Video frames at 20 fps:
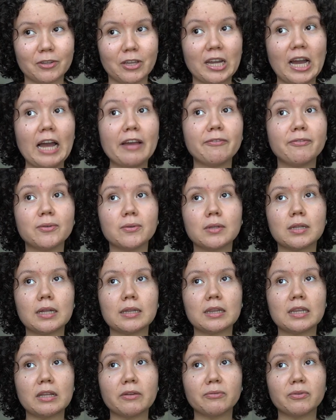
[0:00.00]
Like I feel
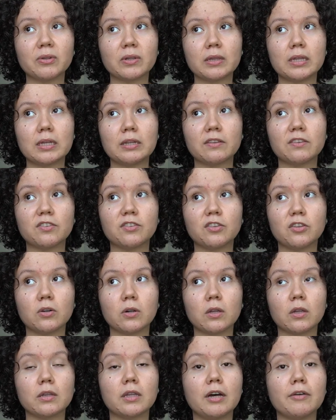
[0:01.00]
that definitely
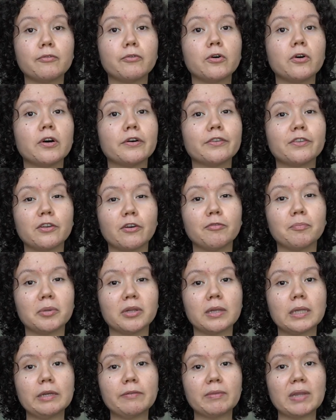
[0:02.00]
instilled a level of
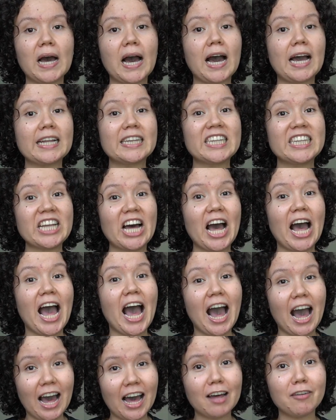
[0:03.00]
self-belief that I did not
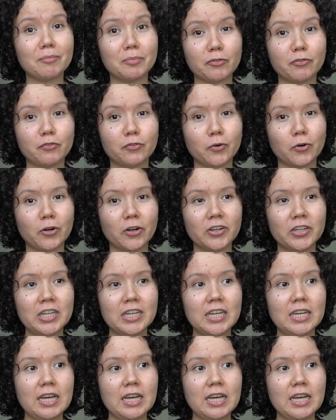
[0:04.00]
have before,